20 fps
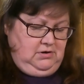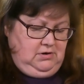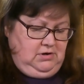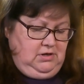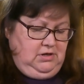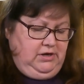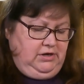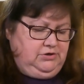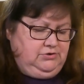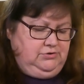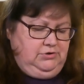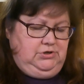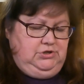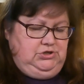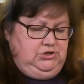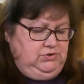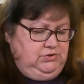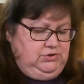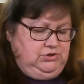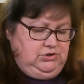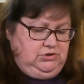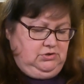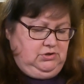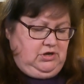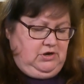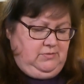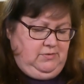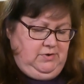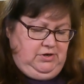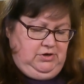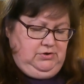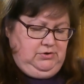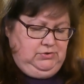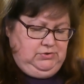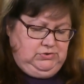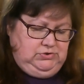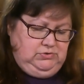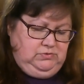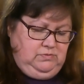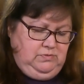electric juicer that we
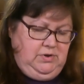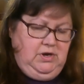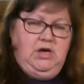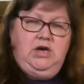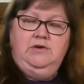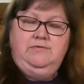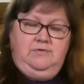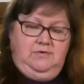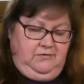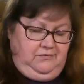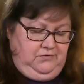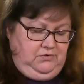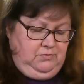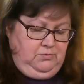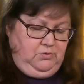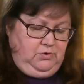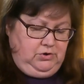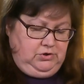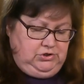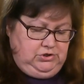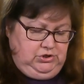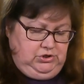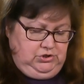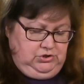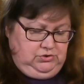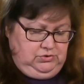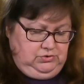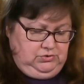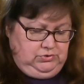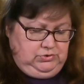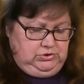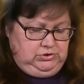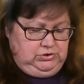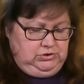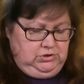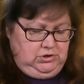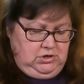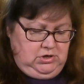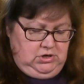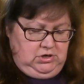use when we have a few more to use.
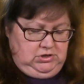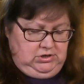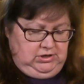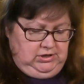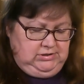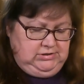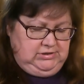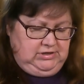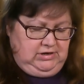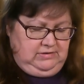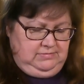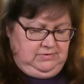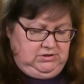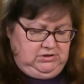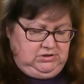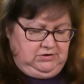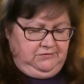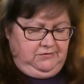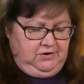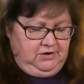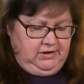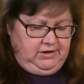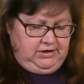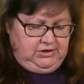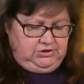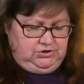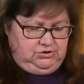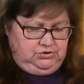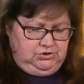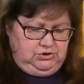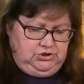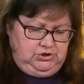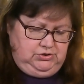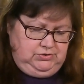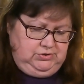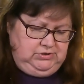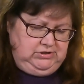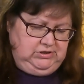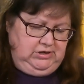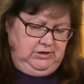These lemons feel extra
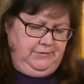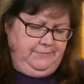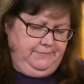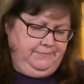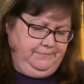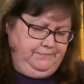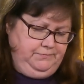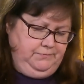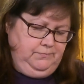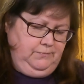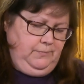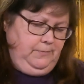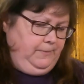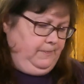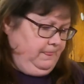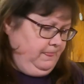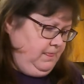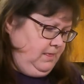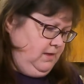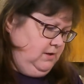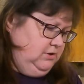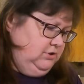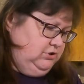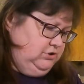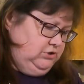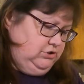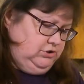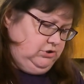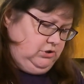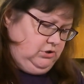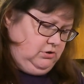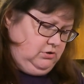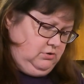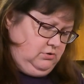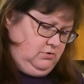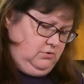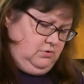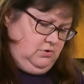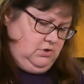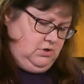juicy.
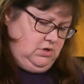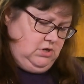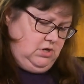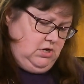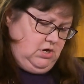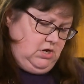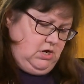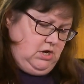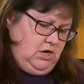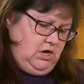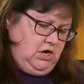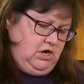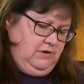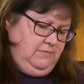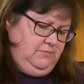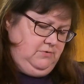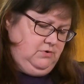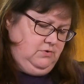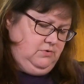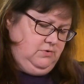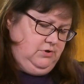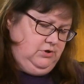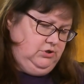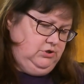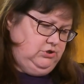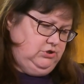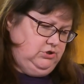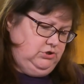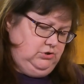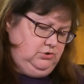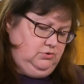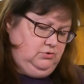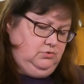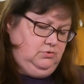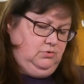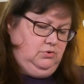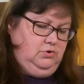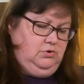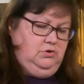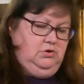So I'm going
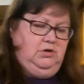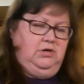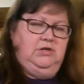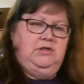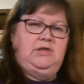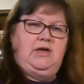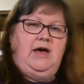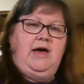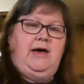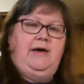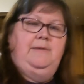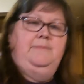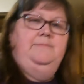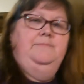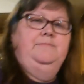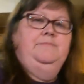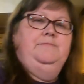to look at that.